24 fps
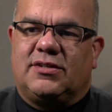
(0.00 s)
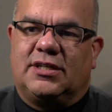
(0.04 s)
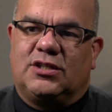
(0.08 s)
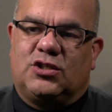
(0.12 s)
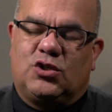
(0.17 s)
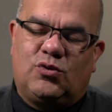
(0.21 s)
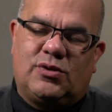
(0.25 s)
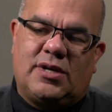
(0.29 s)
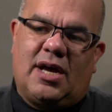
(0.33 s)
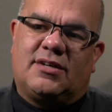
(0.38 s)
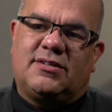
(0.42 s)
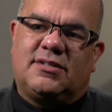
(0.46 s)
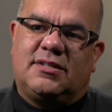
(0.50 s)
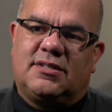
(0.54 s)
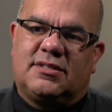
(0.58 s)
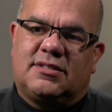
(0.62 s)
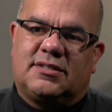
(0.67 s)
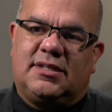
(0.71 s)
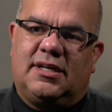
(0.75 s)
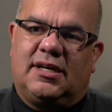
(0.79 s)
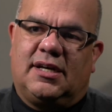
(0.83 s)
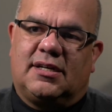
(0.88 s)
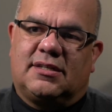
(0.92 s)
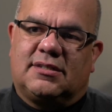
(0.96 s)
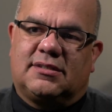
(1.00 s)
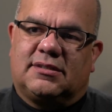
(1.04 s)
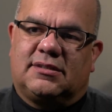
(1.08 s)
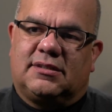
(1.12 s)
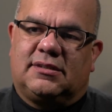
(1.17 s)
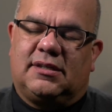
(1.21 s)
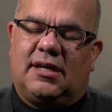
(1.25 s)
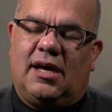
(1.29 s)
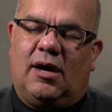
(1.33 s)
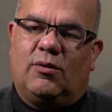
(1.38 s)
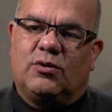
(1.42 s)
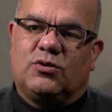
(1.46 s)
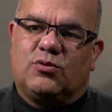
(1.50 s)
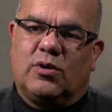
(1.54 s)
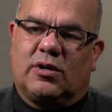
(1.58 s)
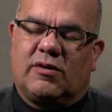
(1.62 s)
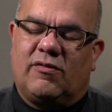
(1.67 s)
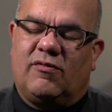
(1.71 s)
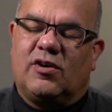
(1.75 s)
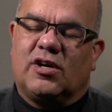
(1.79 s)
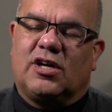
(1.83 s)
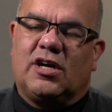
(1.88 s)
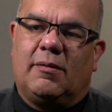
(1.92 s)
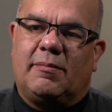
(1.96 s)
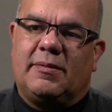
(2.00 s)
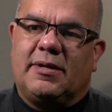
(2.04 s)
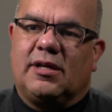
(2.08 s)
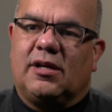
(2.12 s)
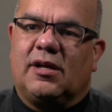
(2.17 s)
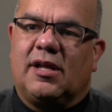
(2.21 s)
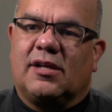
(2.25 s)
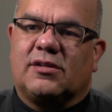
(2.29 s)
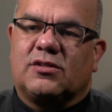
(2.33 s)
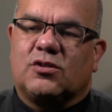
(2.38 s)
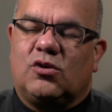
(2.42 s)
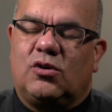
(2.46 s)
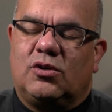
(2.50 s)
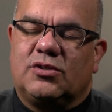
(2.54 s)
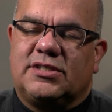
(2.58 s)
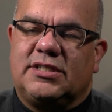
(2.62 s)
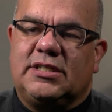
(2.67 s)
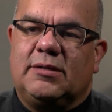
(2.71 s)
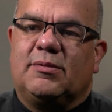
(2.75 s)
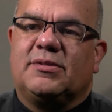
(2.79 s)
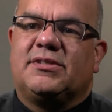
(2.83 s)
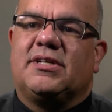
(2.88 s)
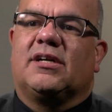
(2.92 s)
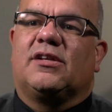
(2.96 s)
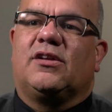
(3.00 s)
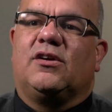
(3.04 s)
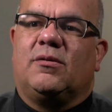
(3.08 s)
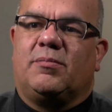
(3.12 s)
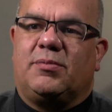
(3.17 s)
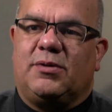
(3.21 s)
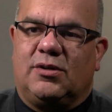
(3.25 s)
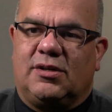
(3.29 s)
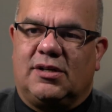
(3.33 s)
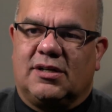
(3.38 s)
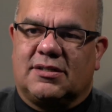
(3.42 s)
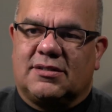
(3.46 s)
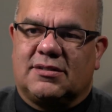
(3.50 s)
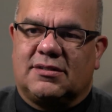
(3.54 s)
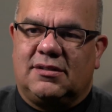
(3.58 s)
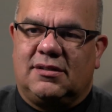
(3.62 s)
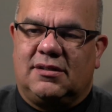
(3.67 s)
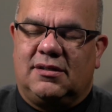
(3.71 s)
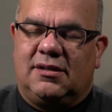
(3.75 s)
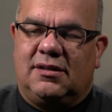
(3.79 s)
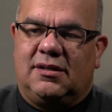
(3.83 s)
In 2006, I was working for a company that's called Tech Therapeutics,